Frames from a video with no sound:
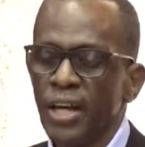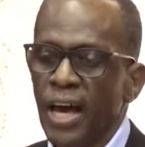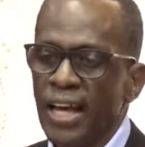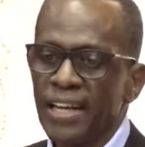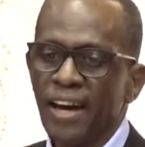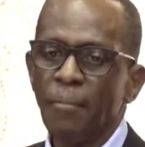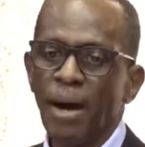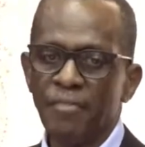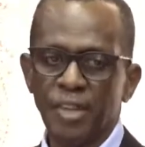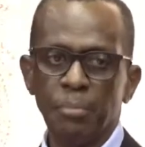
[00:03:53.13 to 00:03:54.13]
and come
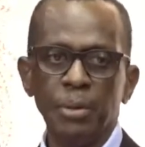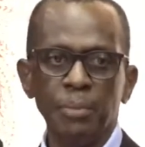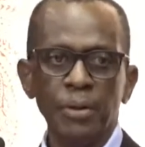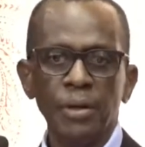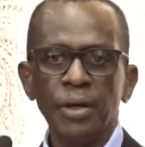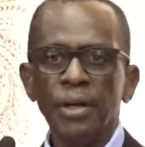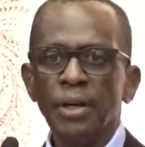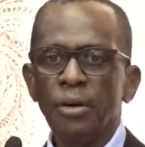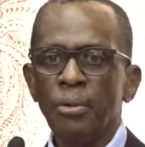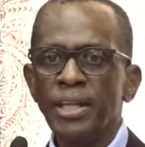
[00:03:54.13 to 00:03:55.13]
after people.
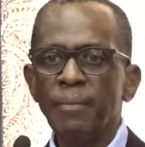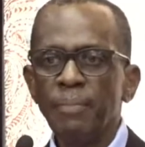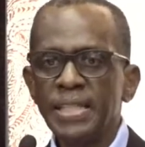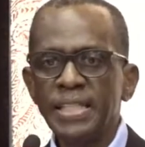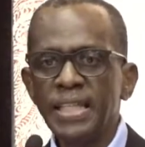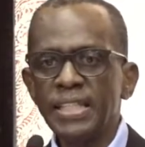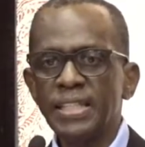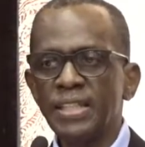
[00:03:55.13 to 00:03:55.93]
We're in the business